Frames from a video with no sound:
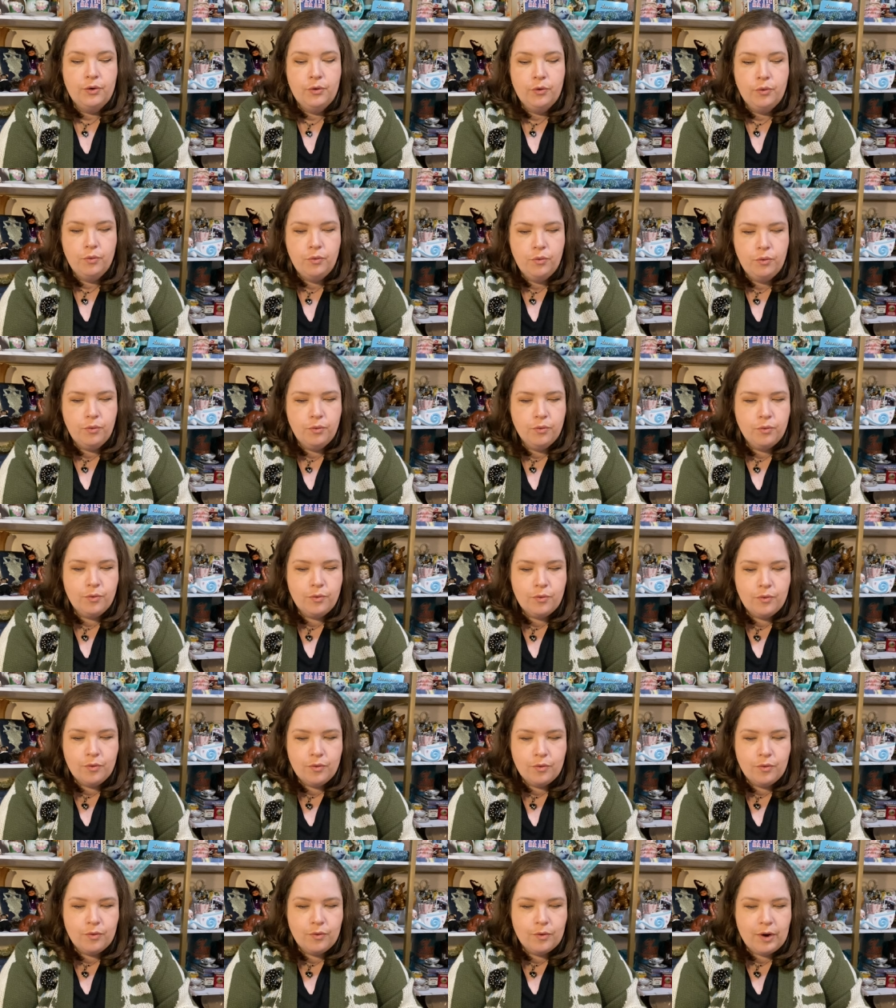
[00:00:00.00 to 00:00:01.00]

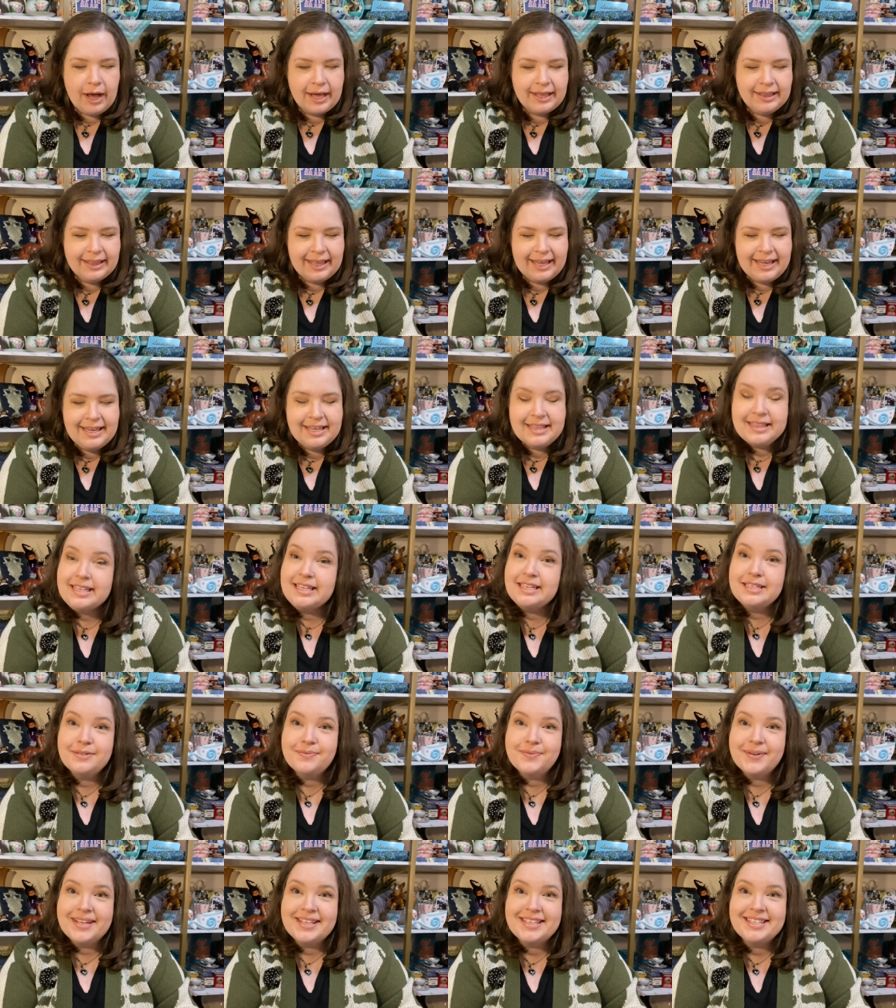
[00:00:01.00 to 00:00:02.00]
Ooh, I like
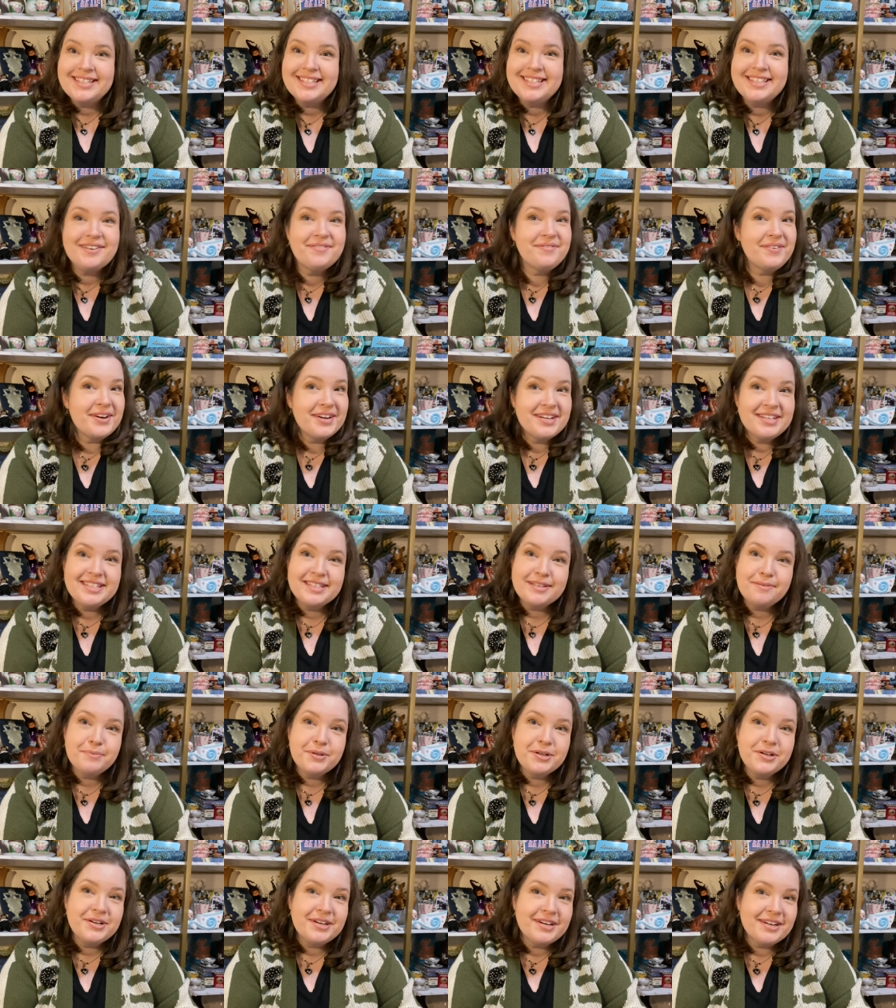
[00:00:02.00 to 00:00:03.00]
these ones. They're very
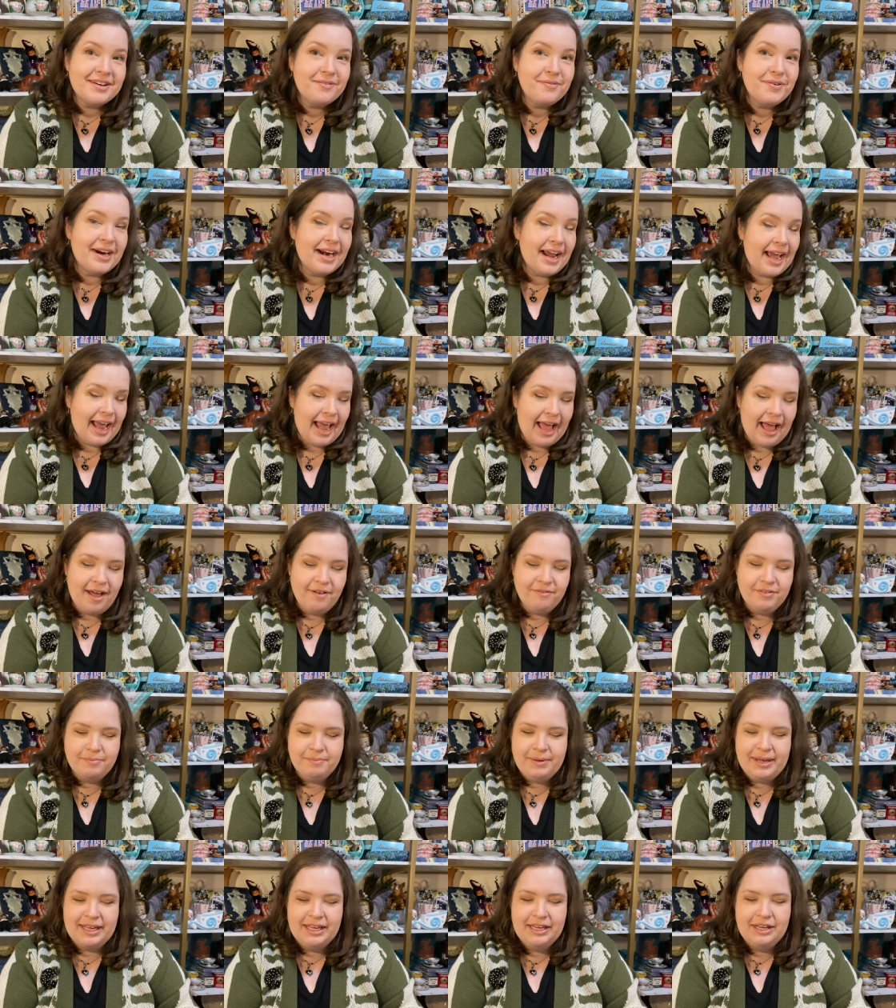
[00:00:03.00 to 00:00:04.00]
similar to what I have in
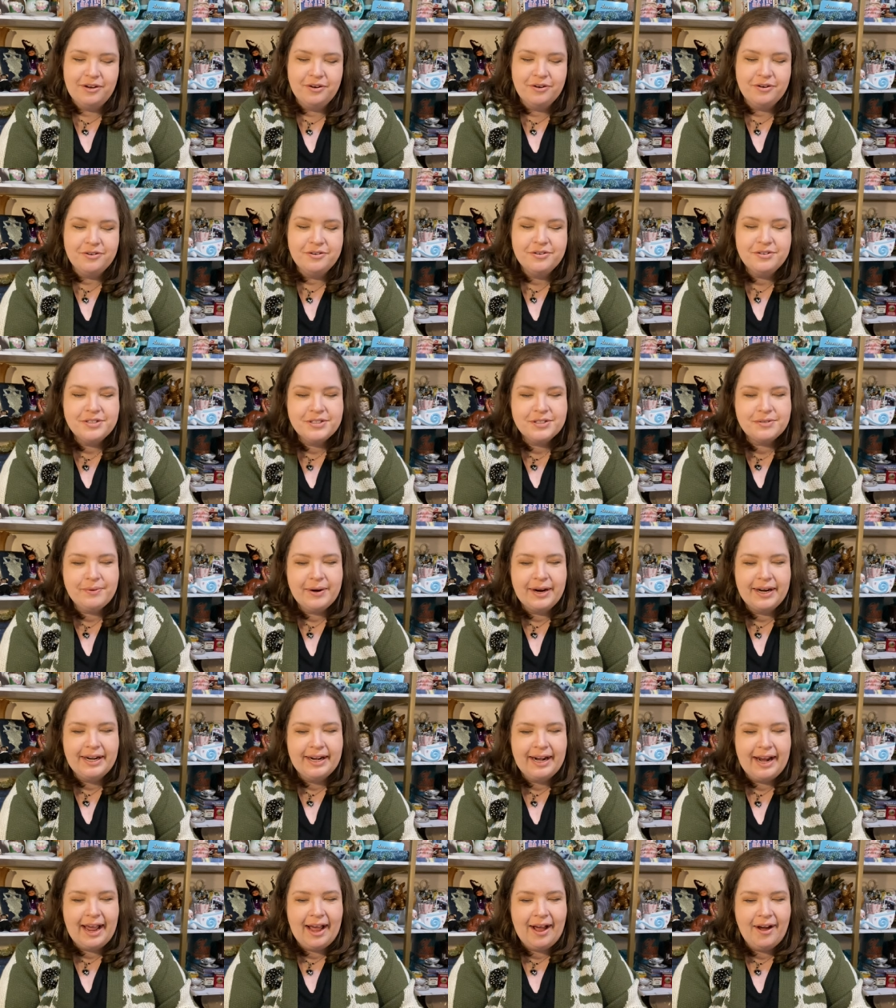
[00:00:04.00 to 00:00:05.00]
my ears right
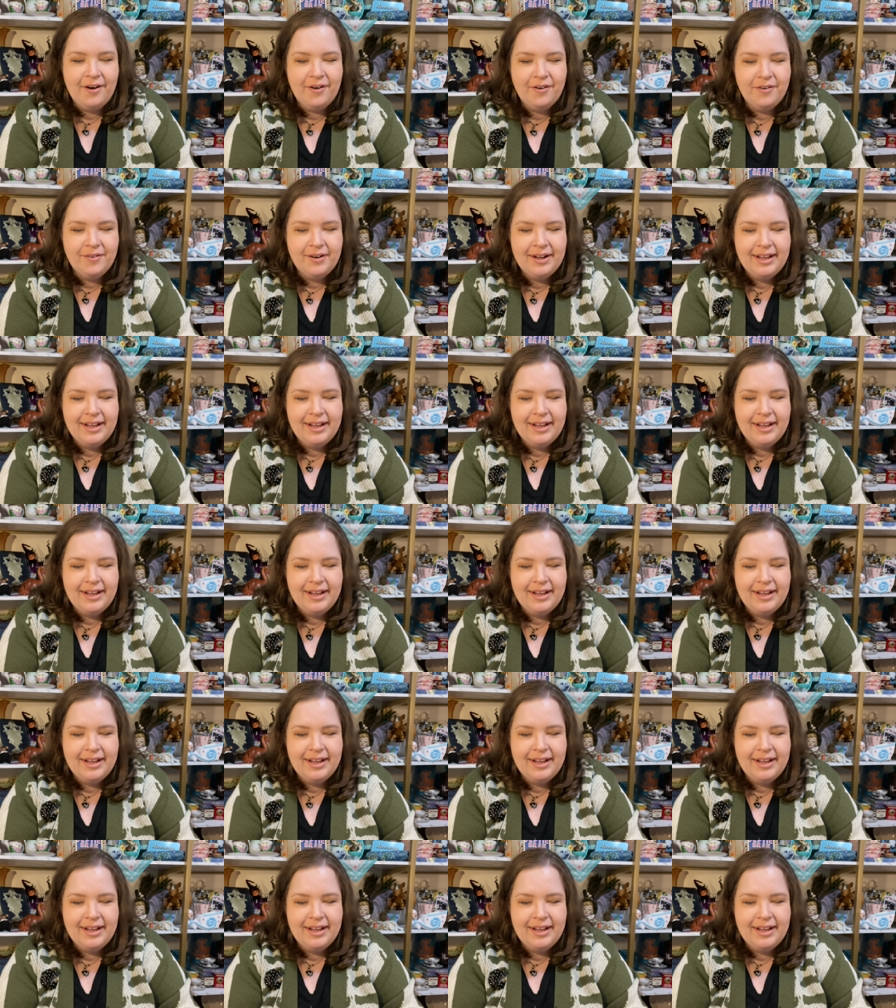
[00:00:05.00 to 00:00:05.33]
now.